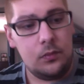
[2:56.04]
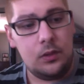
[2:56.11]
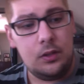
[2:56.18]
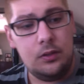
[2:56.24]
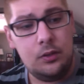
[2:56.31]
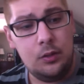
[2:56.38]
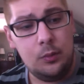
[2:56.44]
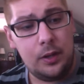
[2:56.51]

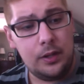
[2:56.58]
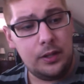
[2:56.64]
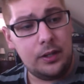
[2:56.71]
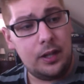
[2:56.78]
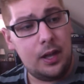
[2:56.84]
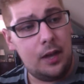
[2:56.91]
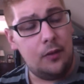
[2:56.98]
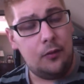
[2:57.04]
you want to
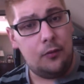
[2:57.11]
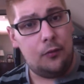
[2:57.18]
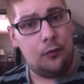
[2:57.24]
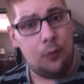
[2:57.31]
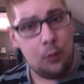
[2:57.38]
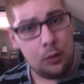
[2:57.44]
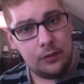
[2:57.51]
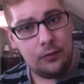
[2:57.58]
get
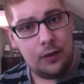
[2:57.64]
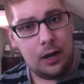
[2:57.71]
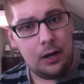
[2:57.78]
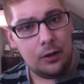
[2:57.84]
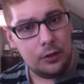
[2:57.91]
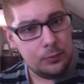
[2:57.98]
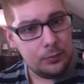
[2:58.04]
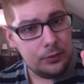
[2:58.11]
40
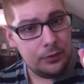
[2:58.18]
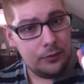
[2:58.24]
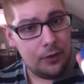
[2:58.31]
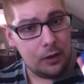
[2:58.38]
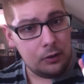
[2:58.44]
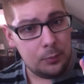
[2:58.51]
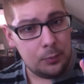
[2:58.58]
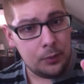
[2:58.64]
volume
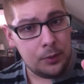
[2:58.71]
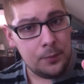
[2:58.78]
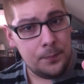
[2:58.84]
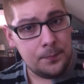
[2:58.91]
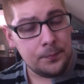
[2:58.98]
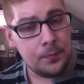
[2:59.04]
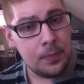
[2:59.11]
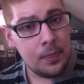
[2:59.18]
developer.
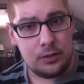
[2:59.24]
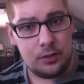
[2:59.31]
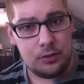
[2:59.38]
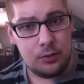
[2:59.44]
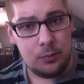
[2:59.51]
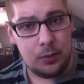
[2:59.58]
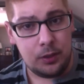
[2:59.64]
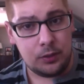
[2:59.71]

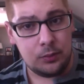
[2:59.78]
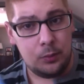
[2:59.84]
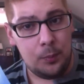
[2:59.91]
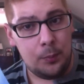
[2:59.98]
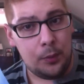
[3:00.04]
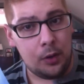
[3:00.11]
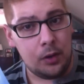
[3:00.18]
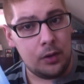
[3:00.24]
You mix 1
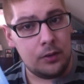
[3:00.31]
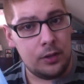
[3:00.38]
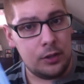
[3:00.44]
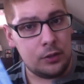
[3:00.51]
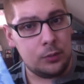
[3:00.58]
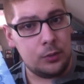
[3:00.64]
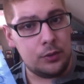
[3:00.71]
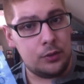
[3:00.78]
part of
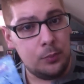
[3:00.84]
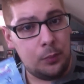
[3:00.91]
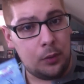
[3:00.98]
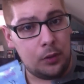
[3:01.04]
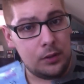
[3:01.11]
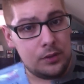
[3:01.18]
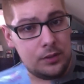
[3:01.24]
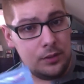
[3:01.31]
this with 2 parts